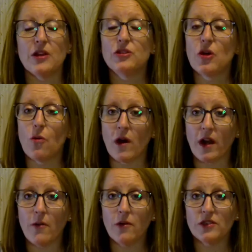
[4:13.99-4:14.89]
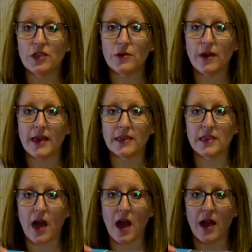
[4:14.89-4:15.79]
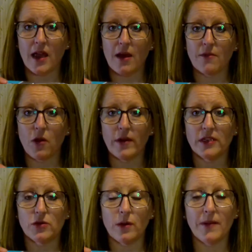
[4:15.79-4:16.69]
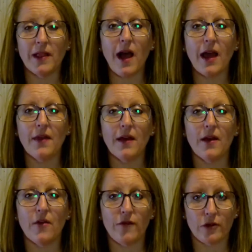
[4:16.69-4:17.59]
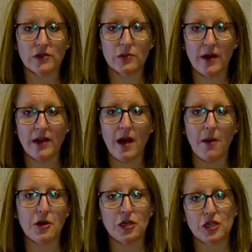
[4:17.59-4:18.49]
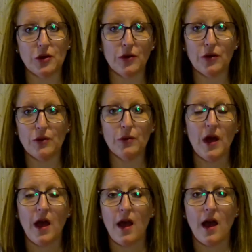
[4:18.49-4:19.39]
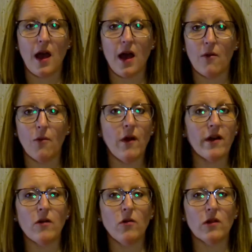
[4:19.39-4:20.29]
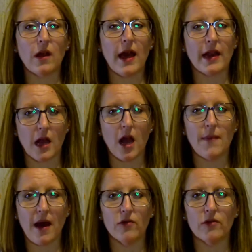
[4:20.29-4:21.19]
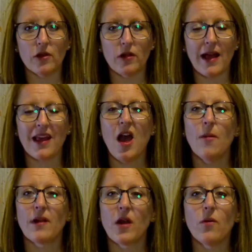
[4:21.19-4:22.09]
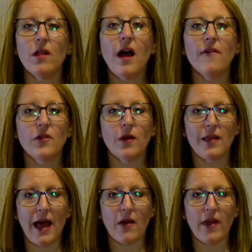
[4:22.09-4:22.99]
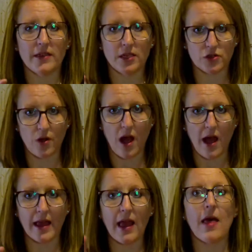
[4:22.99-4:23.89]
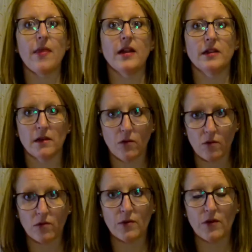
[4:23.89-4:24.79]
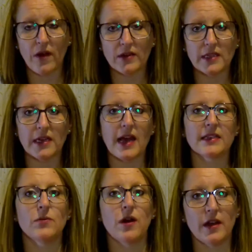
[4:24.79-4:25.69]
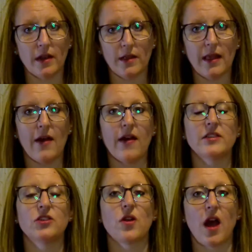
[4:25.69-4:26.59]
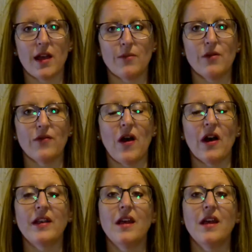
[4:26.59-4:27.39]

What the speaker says: So what I will do is I am going to apply the first one. I'm going to show you what it'll kind of come out and look like, but I will have to allow that to dry and then move on to the next one, allow that to dry and move on.